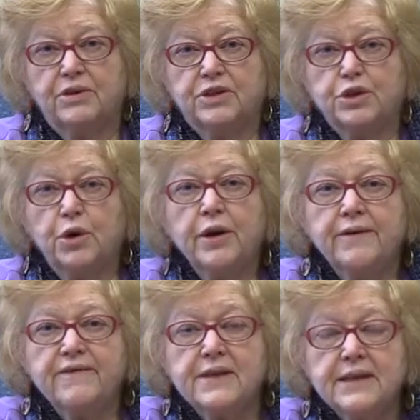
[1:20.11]
The
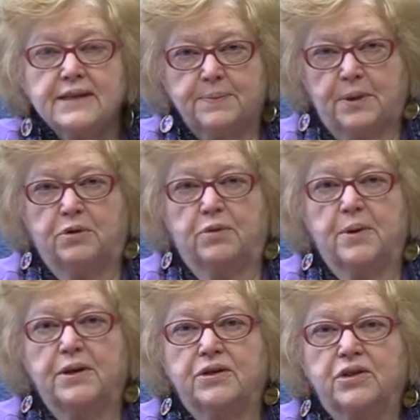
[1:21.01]
story of this
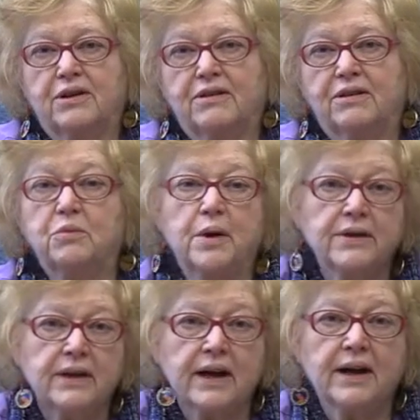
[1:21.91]
pilgrimage, the
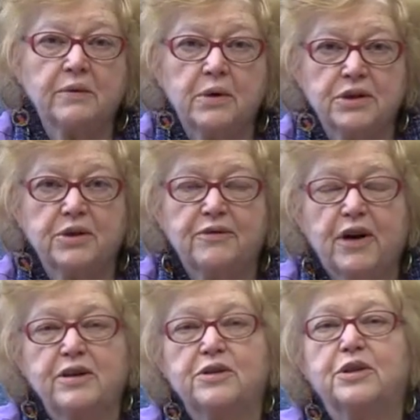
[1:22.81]
one that I want to
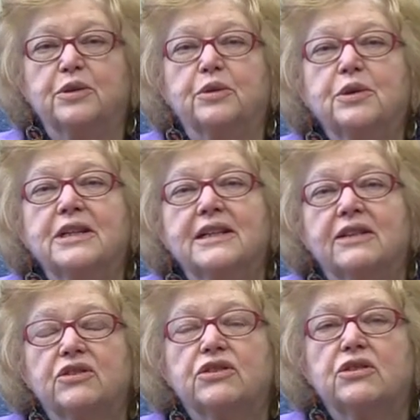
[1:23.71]
invite you to,
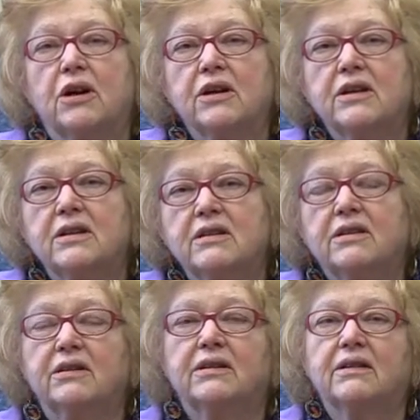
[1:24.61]

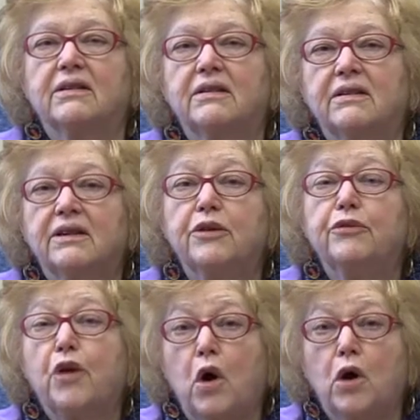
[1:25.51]
started in
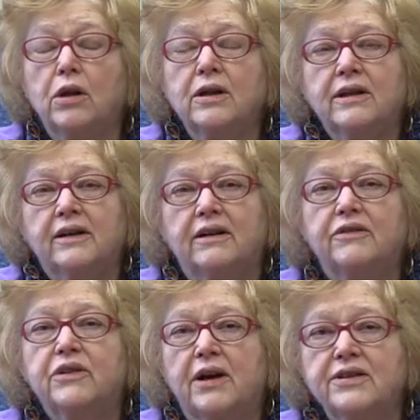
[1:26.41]
the fall
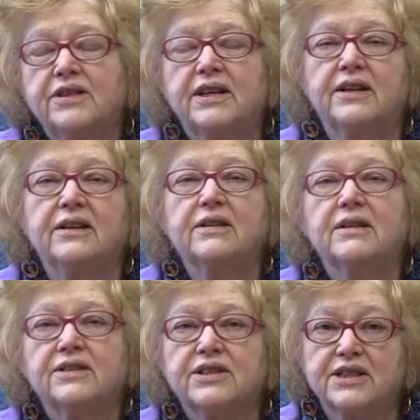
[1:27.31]
of
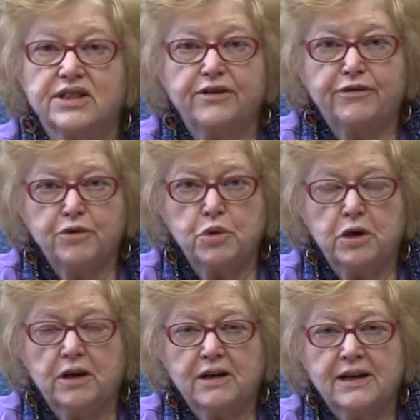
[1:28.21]

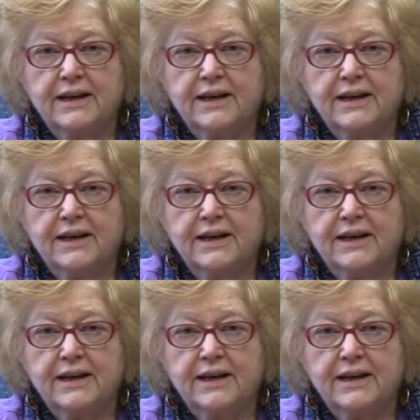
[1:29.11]
1964.